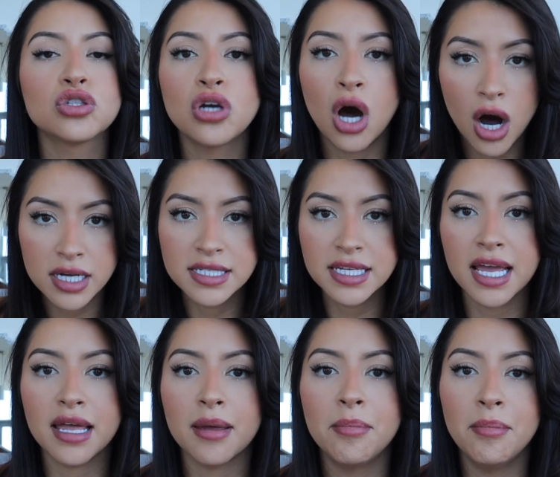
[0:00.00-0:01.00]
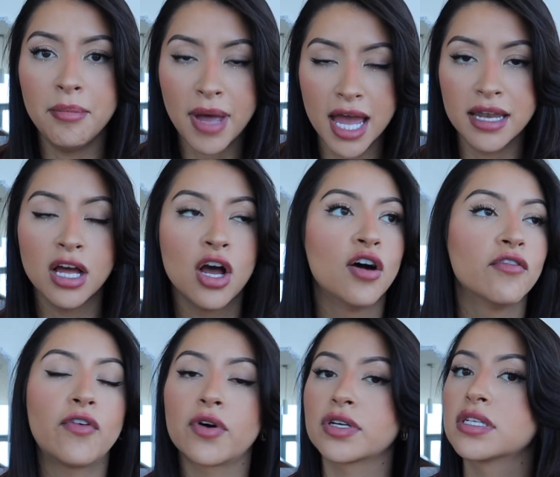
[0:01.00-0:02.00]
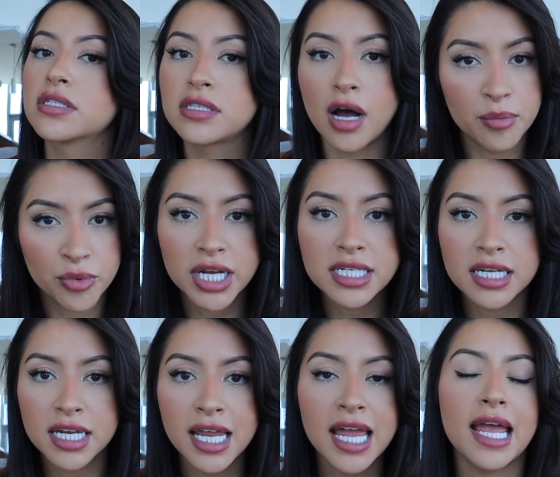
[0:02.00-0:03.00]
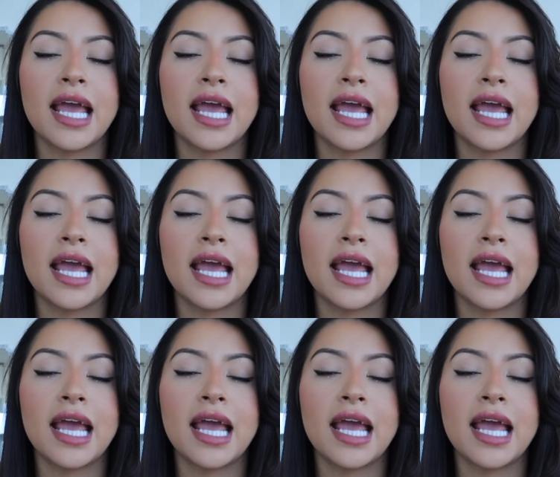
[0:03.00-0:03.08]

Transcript: toxic men for some reason.